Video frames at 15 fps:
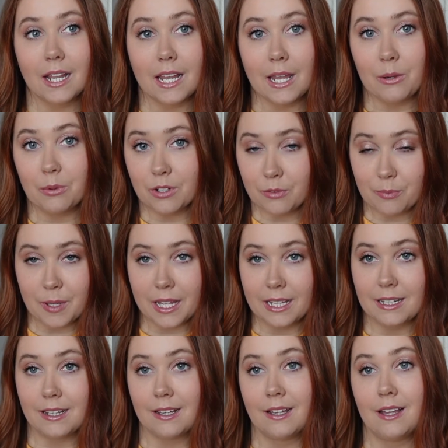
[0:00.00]
he would have
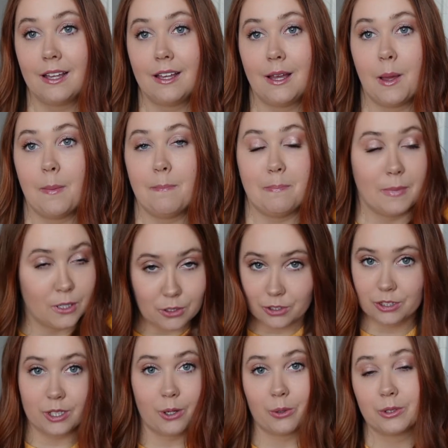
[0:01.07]
been milk
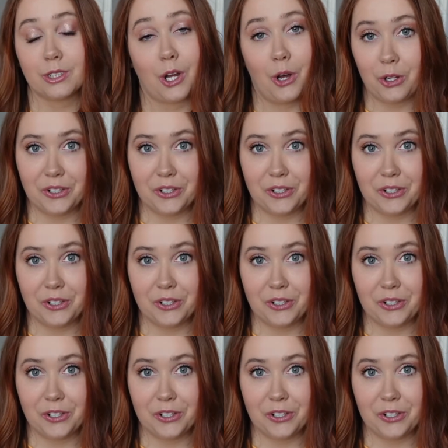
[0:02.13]
soaked all